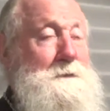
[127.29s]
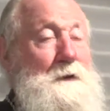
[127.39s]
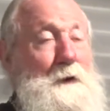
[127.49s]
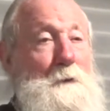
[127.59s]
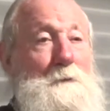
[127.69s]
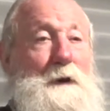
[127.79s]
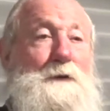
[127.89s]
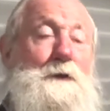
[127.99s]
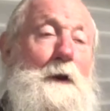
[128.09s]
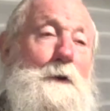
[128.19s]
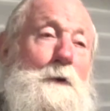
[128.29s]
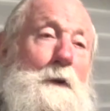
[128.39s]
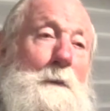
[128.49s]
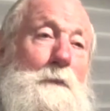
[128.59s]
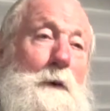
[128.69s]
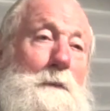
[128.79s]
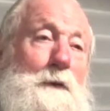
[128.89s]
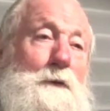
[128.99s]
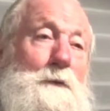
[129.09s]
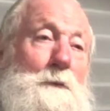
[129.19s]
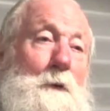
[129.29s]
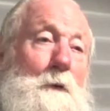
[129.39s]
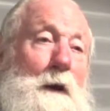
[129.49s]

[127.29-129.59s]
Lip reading: So let's start on that premise, all